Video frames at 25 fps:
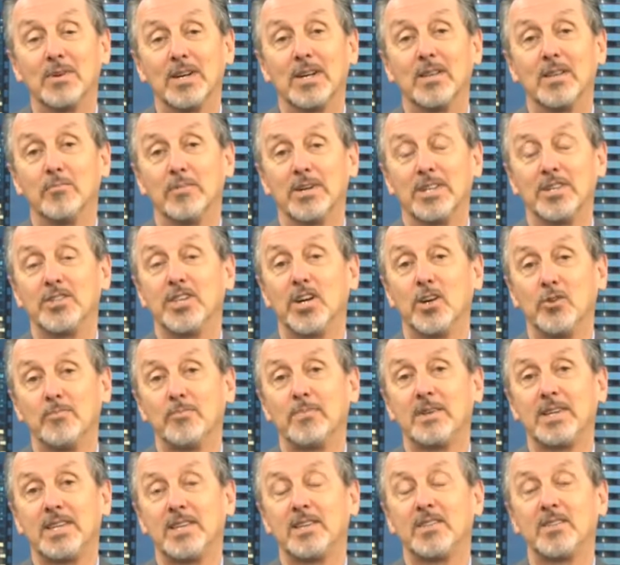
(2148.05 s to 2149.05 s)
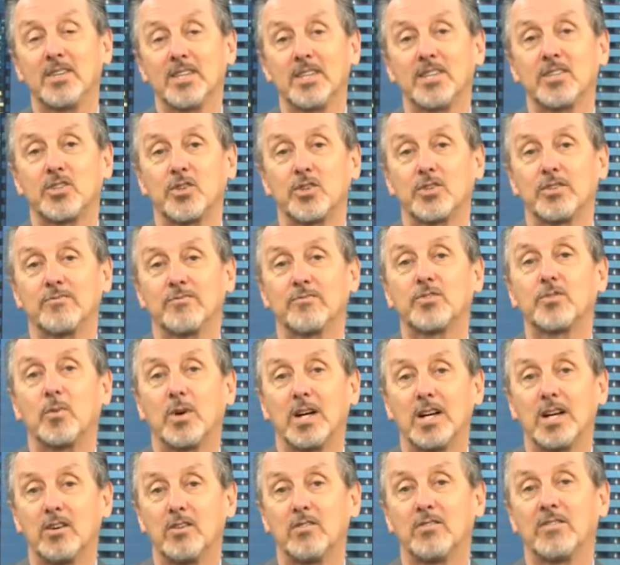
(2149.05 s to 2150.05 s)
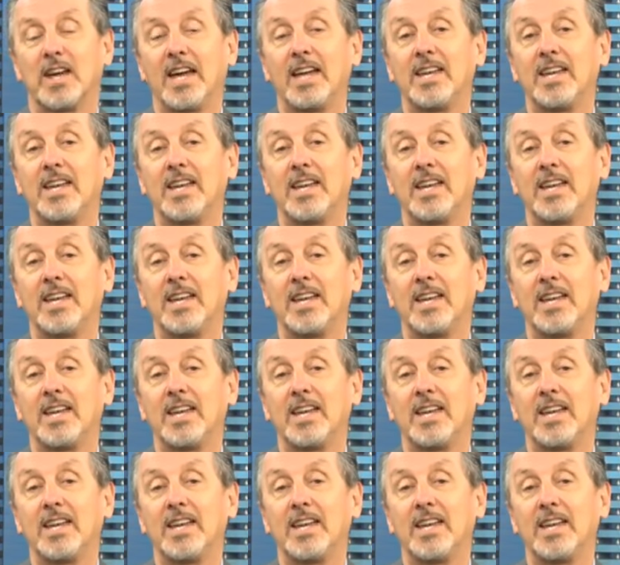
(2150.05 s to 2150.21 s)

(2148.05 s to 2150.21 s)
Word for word: But but don't be sort of 12,